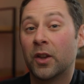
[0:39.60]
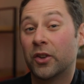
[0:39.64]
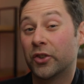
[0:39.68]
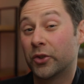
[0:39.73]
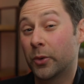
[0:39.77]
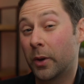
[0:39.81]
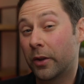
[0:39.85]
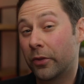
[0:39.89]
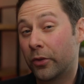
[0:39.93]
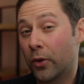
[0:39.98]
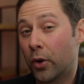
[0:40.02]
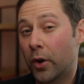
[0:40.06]
So
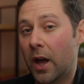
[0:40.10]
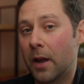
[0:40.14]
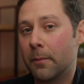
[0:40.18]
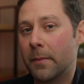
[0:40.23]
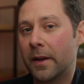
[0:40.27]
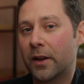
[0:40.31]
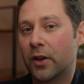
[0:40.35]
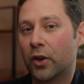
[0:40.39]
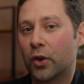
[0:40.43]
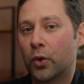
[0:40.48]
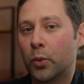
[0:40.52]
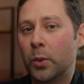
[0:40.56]
I thought I'd
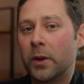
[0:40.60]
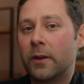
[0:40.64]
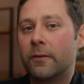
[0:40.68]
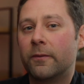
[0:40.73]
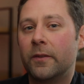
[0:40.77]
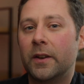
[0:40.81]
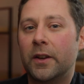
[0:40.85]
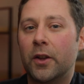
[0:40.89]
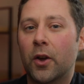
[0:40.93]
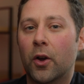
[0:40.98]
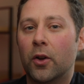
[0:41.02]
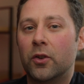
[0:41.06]
make a quick
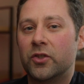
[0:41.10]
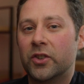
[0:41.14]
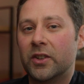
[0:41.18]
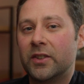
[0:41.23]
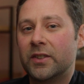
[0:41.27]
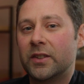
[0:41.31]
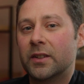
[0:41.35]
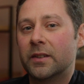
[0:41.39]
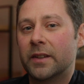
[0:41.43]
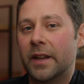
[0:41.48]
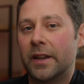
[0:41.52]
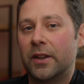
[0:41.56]
video
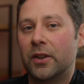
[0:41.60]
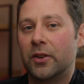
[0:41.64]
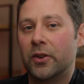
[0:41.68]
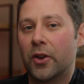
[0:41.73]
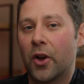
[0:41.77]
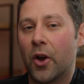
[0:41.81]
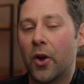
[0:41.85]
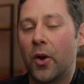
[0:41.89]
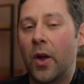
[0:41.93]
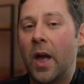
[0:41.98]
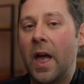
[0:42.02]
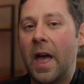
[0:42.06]
just to let you
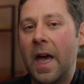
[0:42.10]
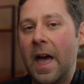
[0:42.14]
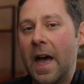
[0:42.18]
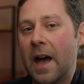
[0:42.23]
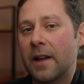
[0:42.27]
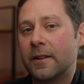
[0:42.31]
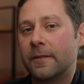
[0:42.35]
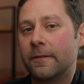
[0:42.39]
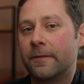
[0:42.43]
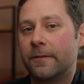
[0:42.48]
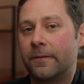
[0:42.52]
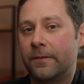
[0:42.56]
know
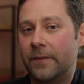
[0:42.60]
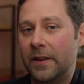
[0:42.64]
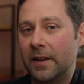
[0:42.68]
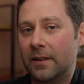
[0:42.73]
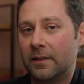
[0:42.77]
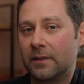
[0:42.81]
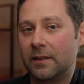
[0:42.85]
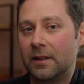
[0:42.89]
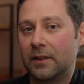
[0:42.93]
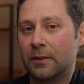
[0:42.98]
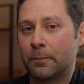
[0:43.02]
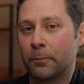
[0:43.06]
how to
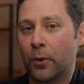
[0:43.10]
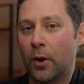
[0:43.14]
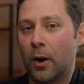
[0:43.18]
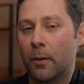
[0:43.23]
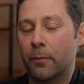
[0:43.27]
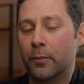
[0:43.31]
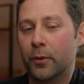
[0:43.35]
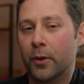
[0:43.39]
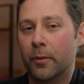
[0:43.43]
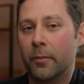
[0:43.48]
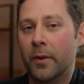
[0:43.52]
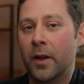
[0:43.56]
fix this
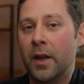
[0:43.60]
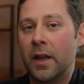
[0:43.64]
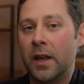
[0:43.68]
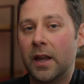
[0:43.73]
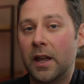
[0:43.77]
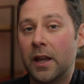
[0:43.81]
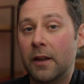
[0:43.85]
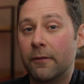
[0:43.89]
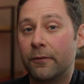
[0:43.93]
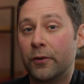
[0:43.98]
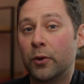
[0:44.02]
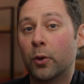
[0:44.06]
problem
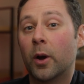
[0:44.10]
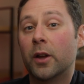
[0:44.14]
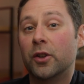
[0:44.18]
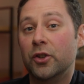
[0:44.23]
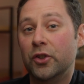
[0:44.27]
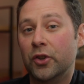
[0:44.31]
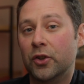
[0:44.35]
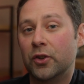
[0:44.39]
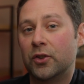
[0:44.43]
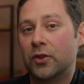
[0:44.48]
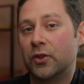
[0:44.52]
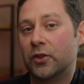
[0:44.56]
if you are
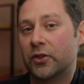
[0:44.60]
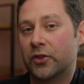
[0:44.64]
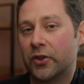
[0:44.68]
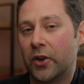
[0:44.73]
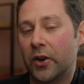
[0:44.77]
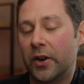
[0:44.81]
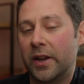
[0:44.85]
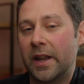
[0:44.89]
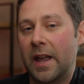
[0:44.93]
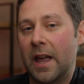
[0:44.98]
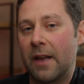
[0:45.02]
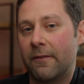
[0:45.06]
new to
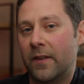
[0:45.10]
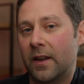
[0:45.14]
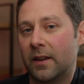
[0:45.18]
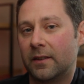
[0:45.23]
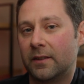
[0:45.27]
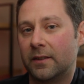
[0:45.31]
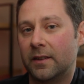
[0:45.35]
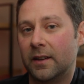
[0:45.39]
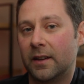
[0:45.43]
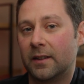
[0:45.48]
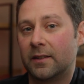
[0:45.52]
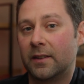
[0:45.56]
Sony
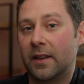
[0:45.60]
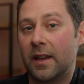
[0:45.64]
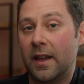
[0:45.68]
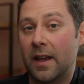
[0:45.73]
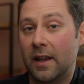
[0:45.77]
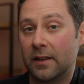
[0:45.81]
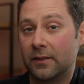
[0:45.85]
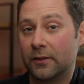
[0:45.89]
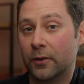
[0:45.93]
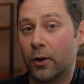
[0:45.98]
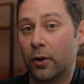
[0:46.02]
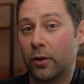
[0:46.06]
FX6
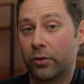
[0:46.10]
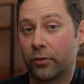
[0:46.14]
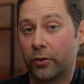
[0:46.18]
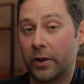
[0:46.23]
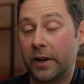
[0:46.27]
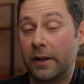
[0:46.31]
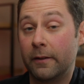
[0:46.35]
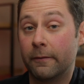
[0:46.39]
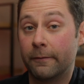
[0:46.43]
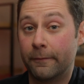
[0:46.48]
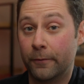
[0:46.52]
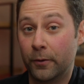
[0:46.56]

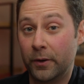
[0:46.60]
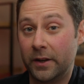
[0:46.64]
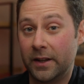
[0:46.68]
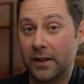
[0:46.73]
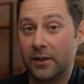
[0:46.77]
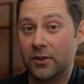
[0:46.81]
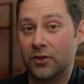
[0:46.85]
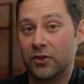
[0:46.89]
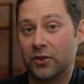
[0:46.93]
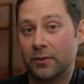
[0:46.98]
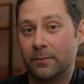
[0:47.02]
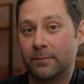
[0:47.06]
SLOG3
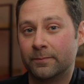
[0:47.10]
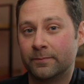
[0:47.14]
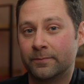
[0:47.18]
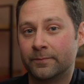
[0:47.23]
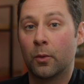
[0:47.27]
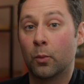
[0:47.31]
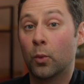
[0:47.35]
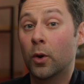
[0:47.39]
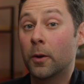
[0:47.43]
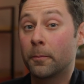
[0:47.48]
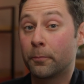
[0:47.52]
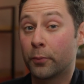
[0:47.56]
footage.
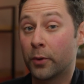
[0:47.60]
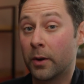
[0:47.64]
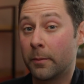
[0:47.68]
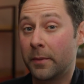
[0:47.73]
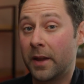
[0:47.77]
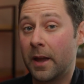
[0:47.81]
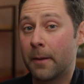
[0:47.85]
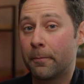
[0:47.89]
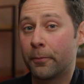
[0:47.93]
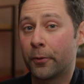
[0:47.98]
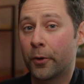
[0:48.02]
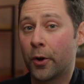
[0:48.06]
What
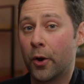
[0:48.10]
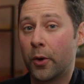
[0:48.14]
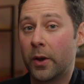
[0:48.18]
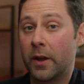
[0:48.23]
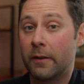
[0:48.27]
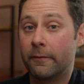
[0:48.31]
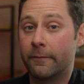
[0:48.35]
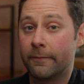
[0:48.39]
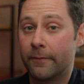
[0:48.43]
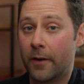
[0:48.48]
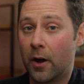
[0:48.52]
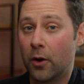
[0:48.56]
Premiere Pro
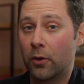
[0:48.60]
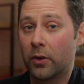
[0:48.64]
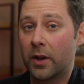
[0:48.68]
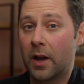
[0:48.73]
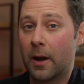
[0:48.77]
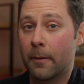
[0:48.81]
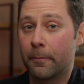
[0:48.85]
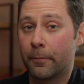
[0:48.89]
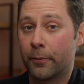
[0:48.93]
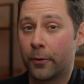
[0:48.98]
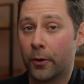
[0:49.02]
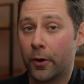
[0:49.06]
and Final
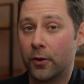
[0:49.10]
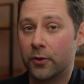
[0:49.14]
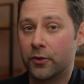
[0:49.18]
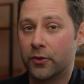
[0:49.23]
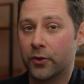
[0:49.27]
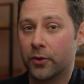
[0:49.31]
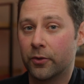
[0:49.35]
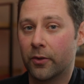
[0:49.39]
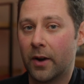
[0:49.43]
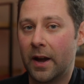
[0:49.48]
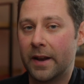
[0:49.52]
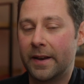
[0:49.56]
Cut Pro
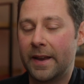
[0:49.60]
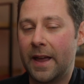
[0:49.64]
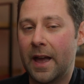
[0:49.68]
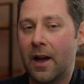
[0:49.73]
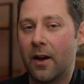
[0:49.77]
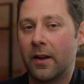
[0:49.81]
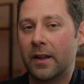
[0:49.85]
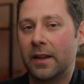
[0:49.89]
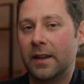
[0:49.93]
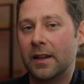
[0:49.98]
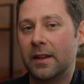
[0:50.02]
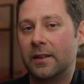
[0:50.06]
do right
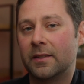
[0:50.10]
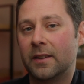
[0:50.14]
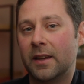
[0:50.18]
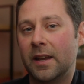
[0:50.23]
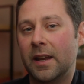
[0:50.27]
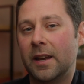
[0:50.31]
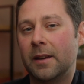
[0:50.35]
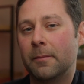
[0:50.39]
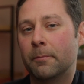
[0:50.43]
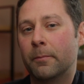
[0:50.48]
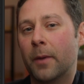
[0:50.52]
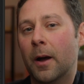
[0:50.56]
now is
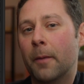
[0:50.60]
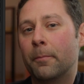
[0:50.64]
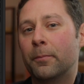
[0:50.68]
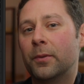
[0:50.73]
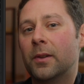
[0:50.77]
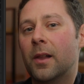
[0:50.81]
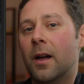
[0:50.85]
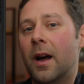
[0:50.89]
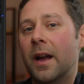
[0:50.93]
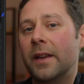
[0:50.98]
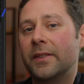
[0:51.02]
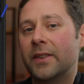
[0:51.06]
it
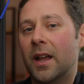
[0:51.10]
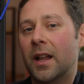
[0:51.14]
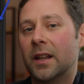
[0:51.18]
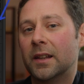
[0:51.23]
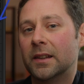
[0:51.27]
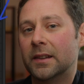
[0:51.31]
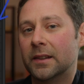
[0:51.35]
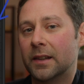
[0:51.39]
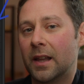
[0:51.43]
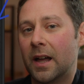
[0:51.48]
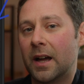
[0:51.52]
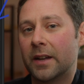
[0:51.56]
applies a
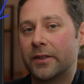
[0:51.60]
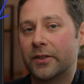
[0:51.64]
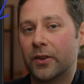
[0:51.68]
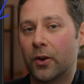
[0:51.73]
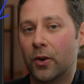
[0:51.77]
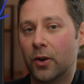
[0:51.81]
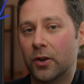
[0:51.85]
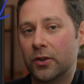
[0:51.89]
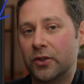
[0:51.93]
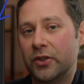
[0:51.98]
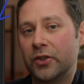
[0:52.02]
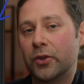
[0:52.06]
LUT
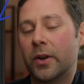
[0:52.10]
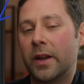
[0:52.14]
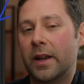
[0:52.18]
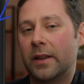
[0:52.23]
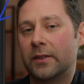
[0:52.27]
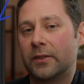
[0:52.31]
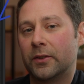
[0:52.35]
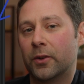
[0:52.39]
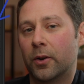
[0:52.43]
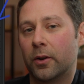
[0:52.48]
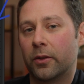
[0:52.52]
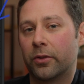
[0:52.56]
onto your
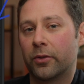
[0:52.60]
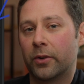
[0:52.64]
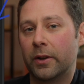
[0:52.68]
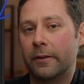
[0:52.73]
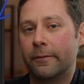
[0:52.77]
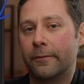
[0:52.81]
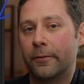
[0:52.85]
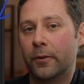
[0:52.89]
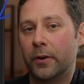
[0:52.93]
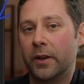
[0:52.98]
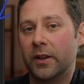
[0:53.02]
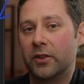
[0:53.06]
SLOG3
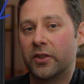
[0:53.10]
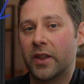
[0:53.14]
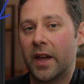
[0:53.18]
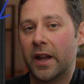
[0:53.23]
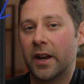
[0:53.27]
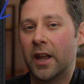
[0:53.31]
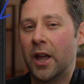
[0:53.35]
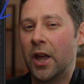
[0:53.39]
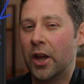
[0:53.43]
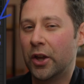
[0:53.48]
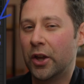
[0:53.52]
footage that